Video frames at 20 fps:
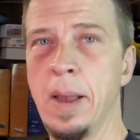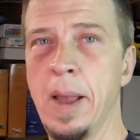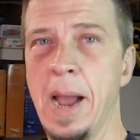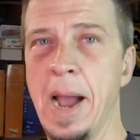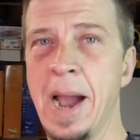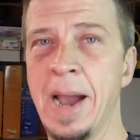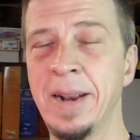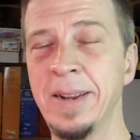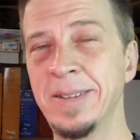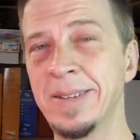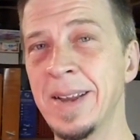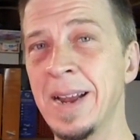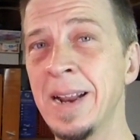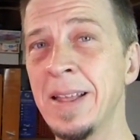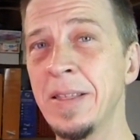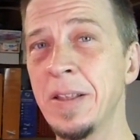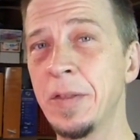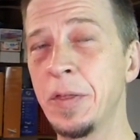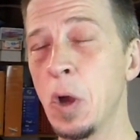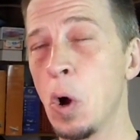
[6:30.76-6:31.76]
I
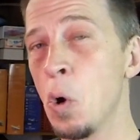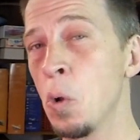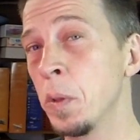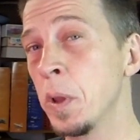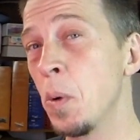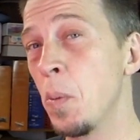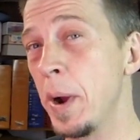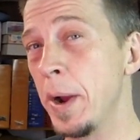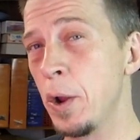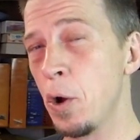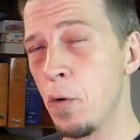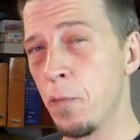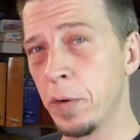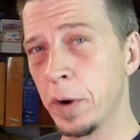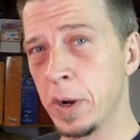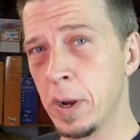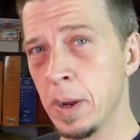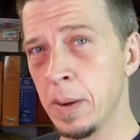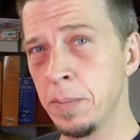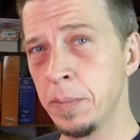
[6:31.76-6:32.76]
decided that the only way to
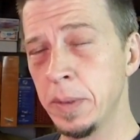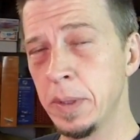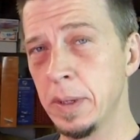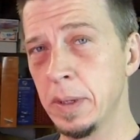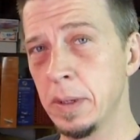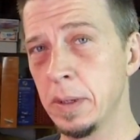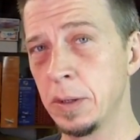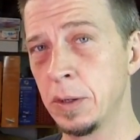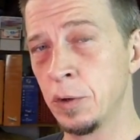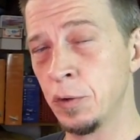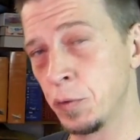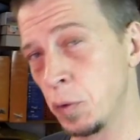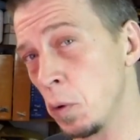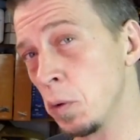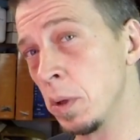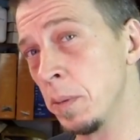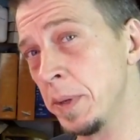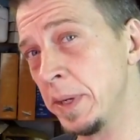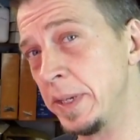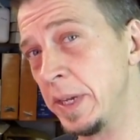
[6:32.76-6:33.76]
overcome the control
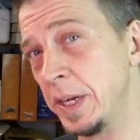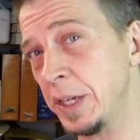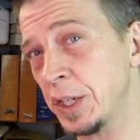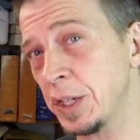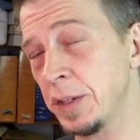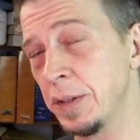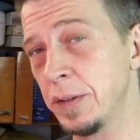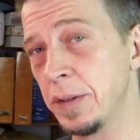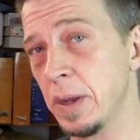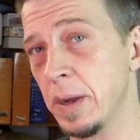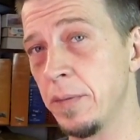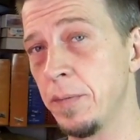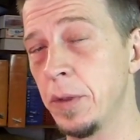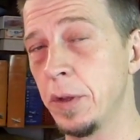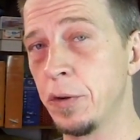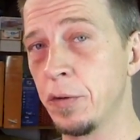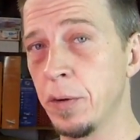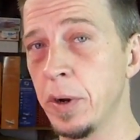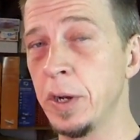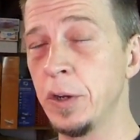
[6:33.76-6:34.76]
limitations of the
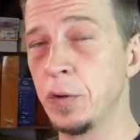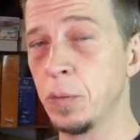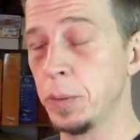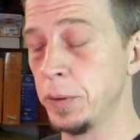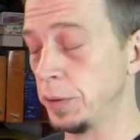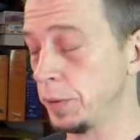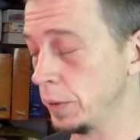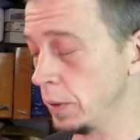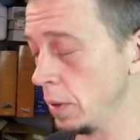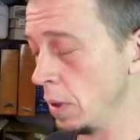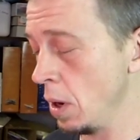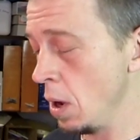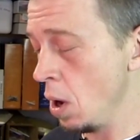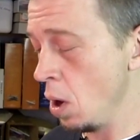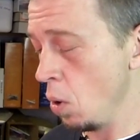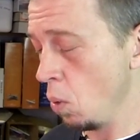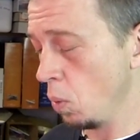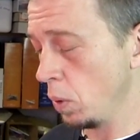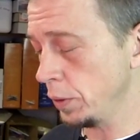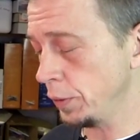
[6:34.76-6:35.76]
Terrain Twister
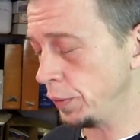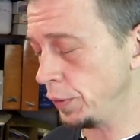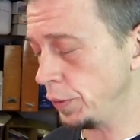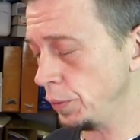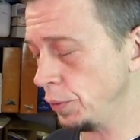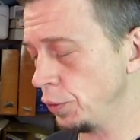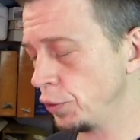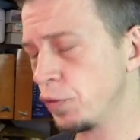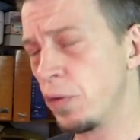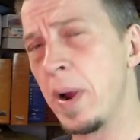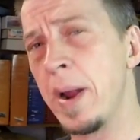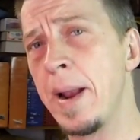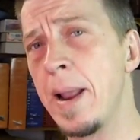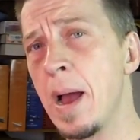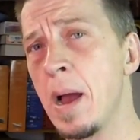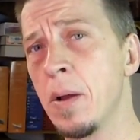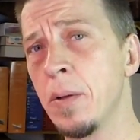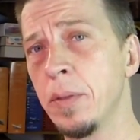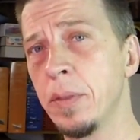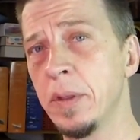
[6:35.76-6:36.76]
was to trade
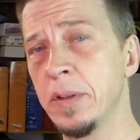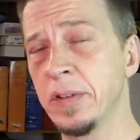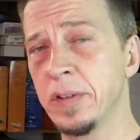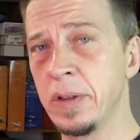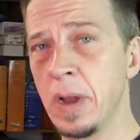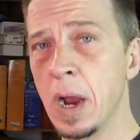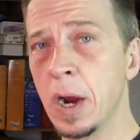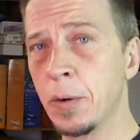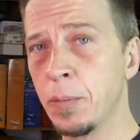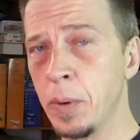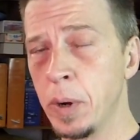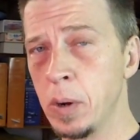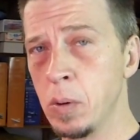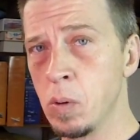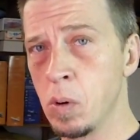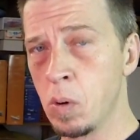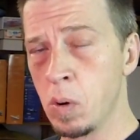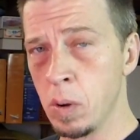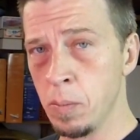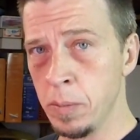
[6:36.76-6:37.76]
out the stock radio
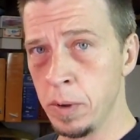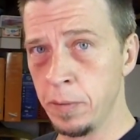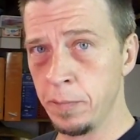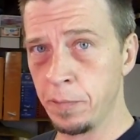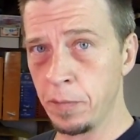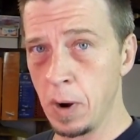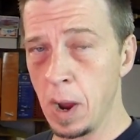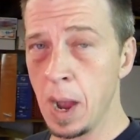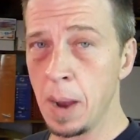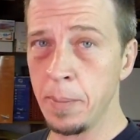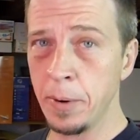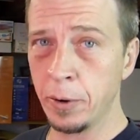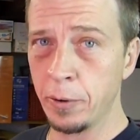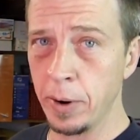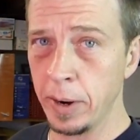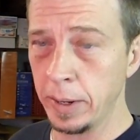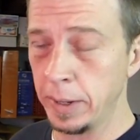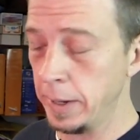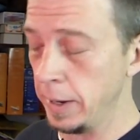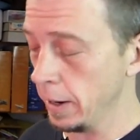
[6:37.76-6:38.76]
equipment for
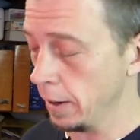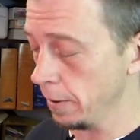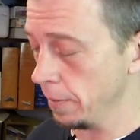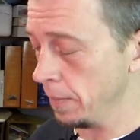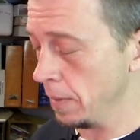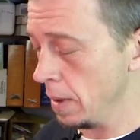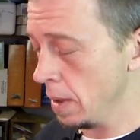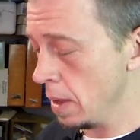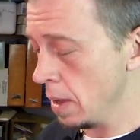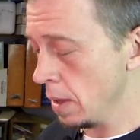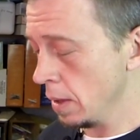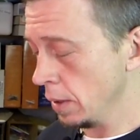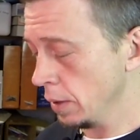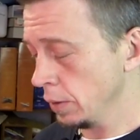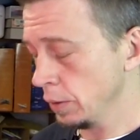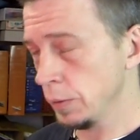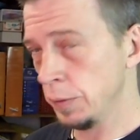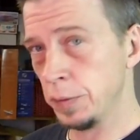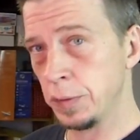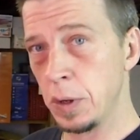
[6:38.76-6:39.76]
hobby-grade gear.
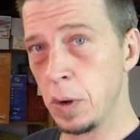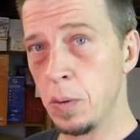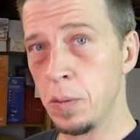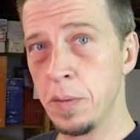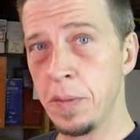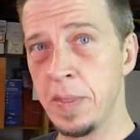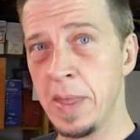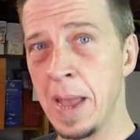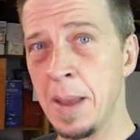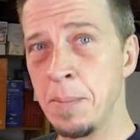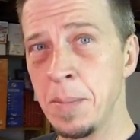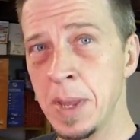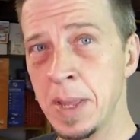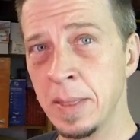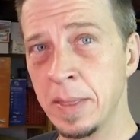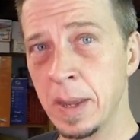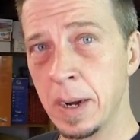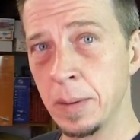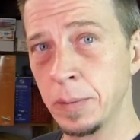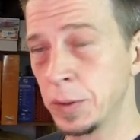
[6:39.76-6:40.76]
So that meant
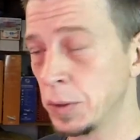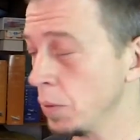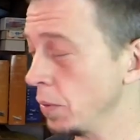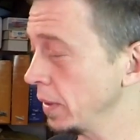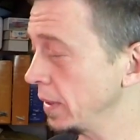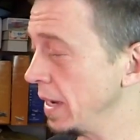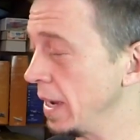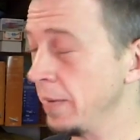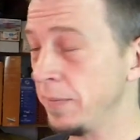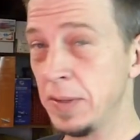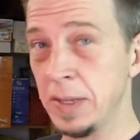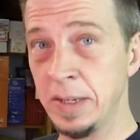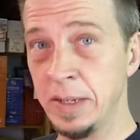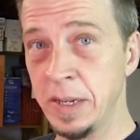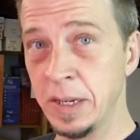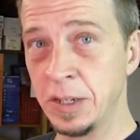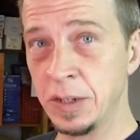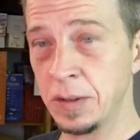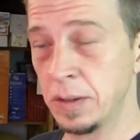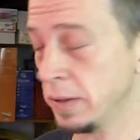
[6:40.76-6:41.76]
that I was going to have to
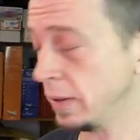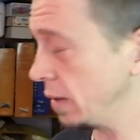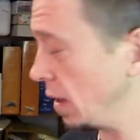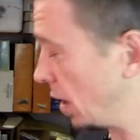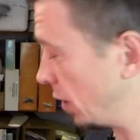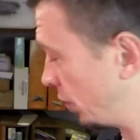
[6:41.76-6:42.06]
ditch the stock